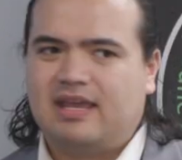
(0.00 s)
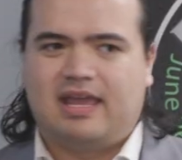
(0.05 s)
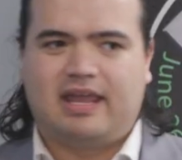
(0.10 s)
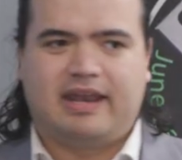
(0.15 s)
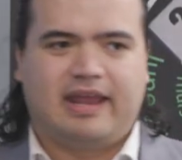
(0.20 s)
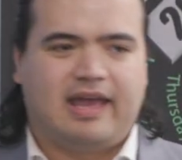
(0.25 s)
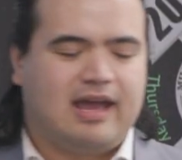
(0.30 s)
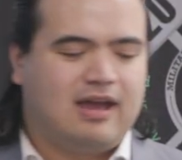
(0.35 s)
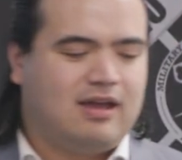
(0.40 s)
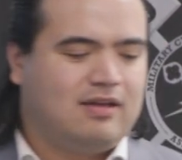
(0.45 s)

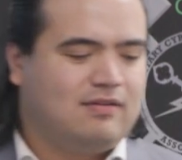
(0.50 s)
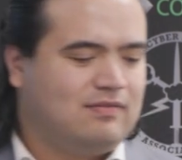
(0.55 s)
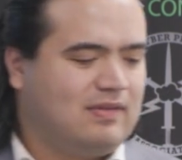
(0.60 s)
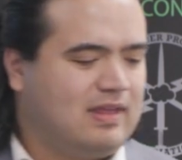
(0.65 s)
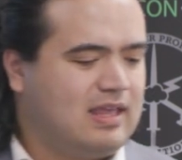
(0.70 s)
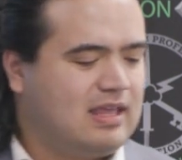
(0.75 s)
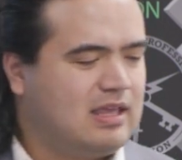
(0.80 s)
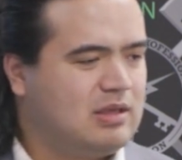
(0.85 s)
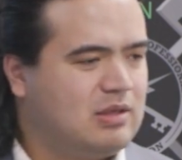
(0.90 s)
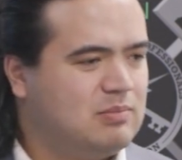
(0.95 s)
and have
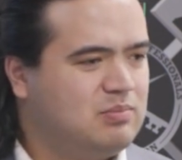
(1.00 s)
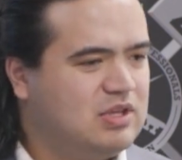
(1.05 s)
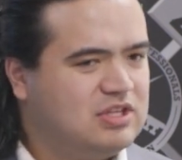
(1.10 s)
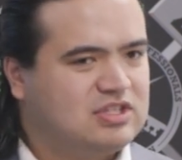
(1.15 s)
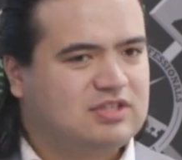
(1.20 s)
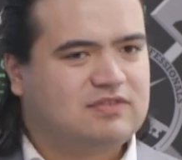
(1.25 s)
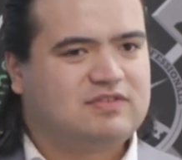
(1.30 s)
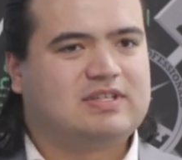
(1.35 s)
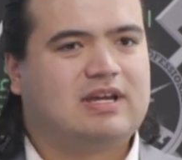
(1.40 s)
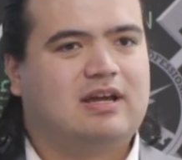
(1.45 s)
a
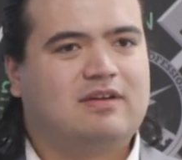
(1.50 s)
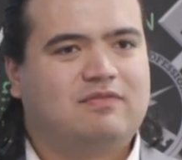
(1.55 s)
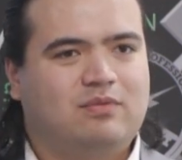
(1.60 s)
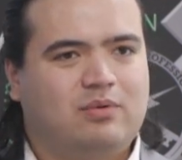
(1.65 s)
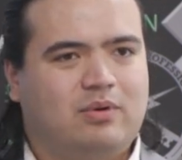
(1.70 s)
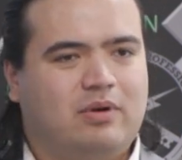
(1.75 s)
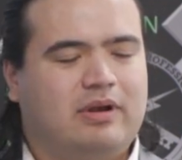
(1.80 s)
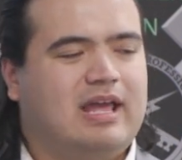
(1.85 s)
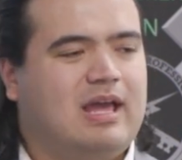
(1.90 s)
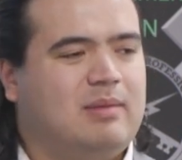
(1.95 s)
piece of
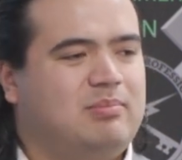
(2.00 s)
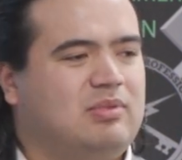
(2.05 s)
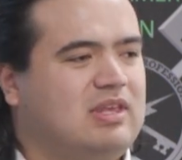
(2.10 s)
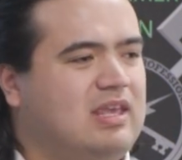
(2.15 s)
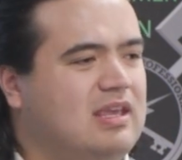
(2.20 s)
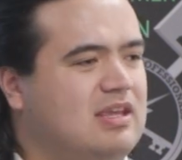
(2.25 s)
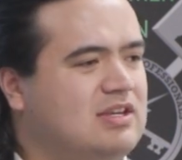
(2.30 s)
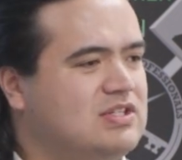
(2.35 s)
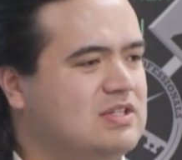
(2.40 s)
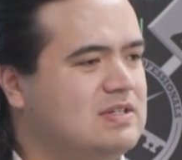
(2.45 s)
software and
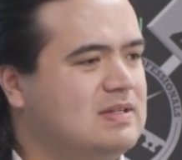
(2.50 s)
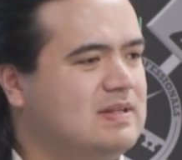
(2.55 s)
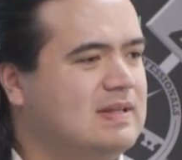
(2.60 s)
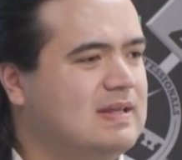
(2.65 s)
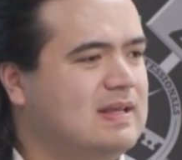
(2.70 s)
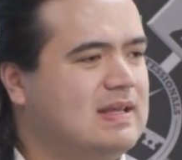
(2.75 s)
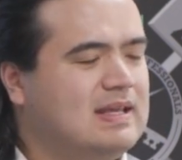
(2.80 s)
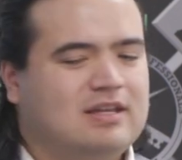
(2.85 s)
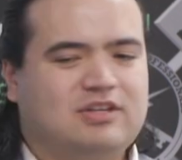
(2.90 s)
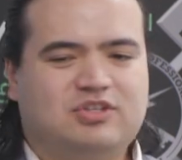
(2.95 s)

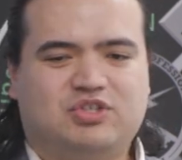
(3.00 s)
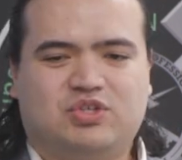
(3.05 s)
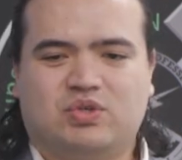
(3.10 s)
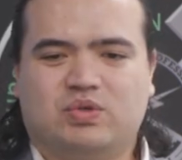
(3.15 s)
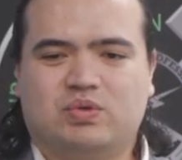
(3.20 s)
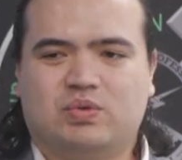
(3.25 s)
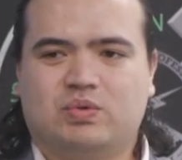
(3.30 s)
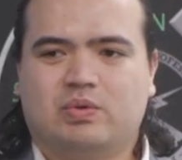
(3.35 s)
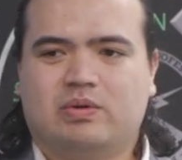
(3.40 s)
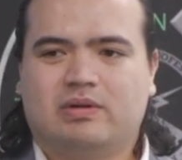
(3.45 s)
application
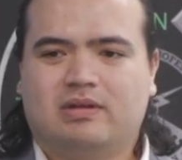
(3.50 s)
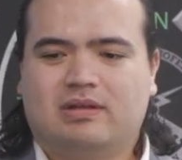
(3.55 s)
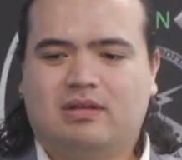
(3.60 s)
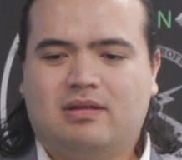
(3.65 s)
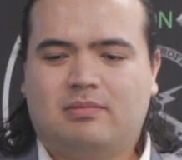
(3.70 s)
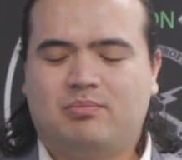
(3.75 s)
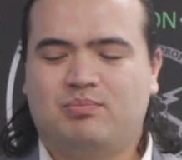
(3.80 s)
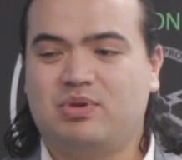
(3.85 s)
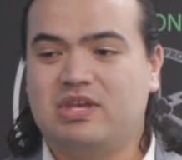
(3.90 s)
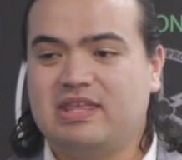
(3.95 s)
to
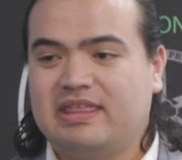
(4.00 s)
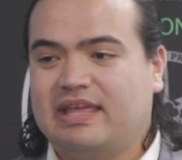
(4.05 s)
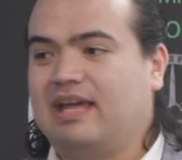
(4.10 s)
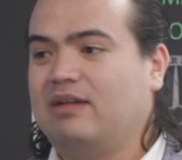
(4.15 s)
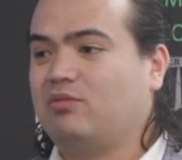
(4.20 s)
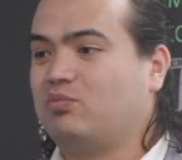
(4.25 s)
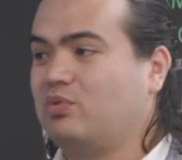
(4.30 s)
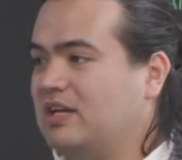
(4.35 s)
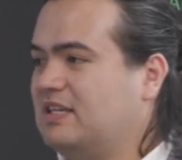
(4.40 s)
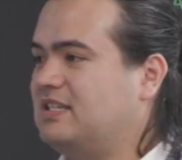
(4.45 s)
be
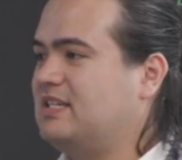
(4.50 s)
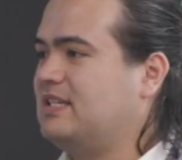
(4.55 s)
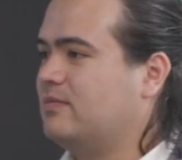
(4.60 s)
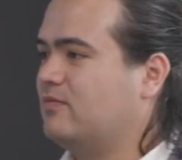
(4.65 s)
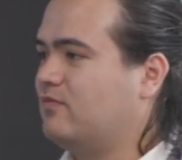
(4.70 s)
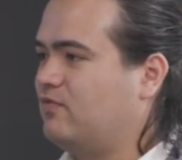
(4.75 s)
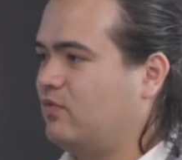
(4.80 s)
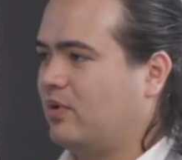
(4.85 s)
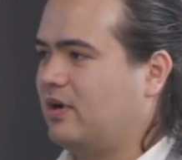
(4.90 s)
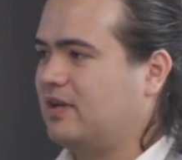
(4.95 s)
that red
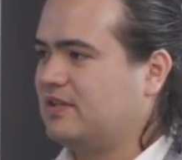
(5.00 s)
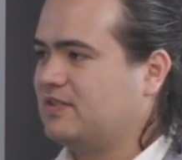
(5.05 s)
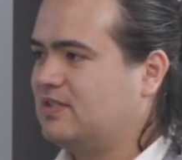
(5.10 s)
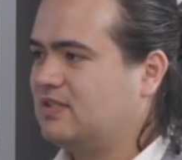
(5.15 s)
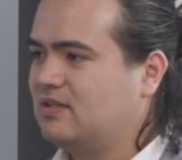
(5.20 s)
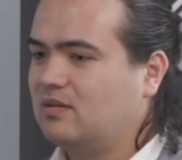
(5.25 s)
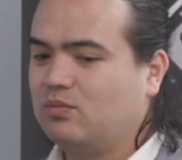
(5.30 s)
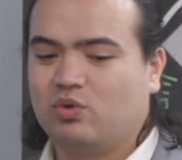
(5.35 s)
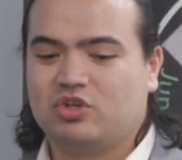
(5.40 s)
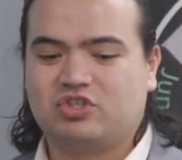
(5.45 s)
team for
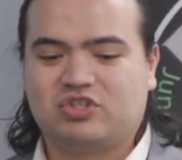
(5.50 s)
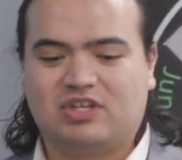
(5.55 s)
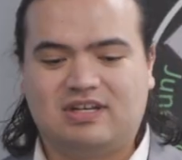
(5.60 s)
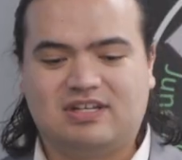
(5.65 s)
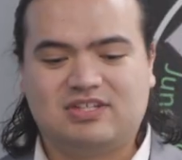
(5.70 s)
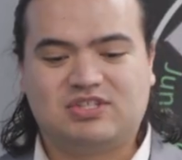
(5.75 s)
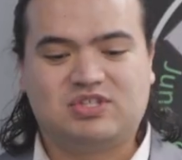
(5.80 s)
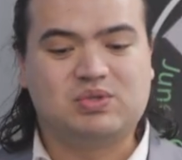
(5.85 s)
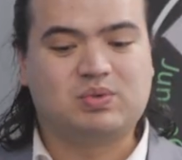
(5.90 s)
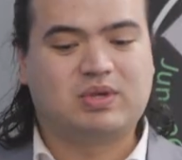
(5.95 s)
us, which led
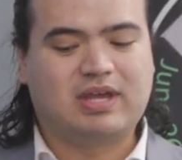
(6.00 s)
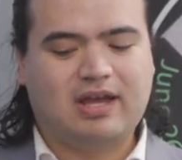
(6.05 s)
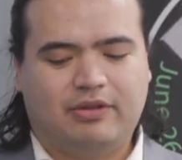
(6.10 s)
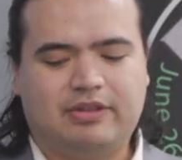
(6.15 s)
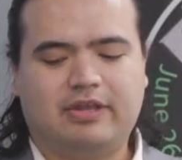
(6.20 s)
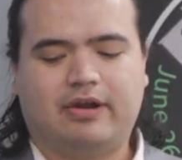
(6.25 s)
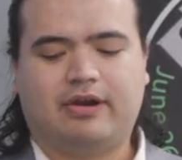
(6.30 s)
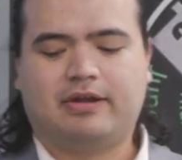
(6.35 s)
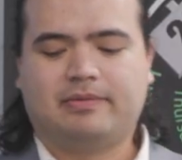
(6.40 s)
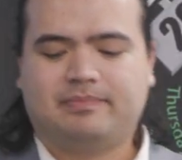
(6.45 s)
us to
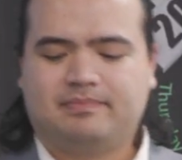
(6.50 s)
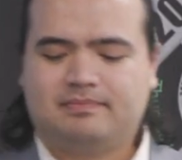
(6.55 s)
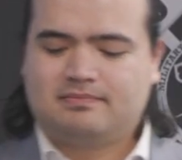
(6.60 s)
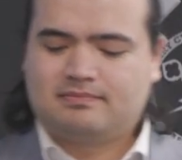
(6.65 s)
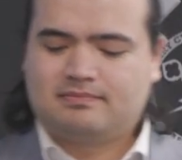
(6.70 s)
Caldera.